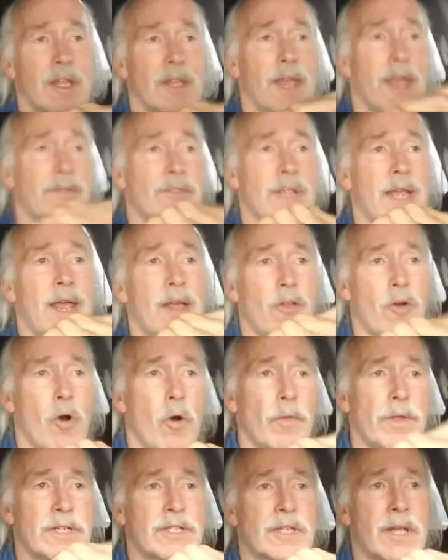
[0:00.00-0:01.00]
have to have the
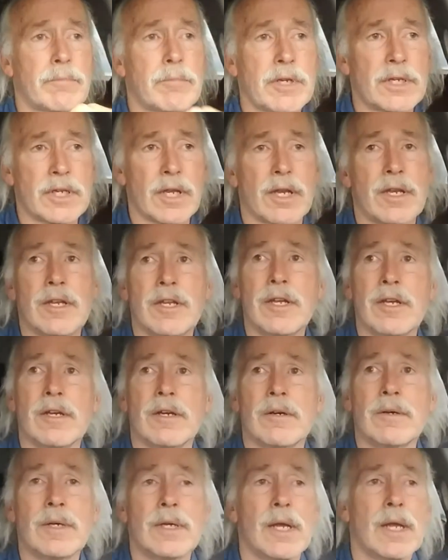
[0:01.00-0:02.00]
whole thing that be done
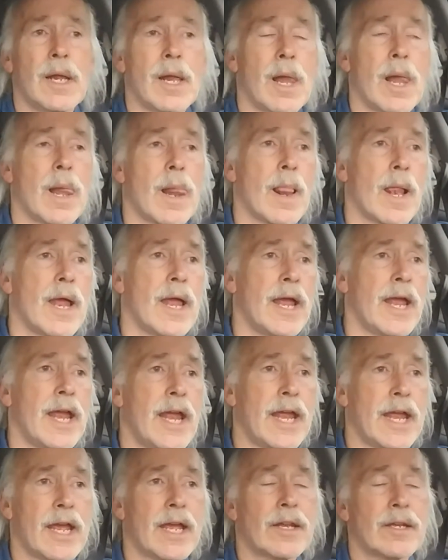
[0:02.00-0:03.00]
new,
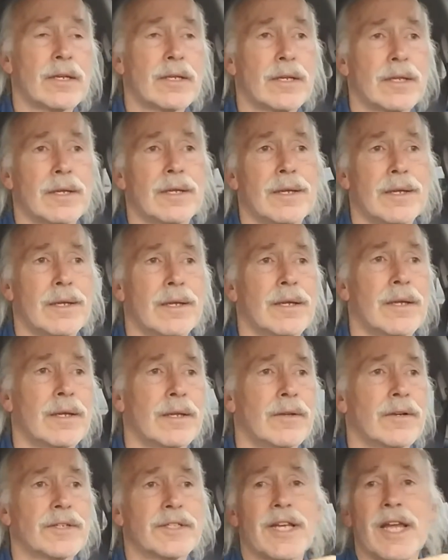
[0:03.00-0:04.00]
and
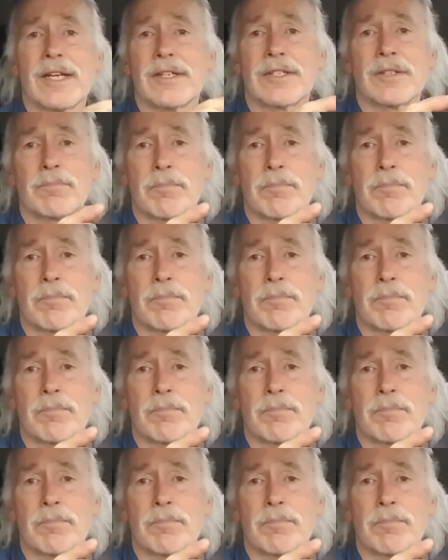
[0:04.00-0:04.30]
there's eight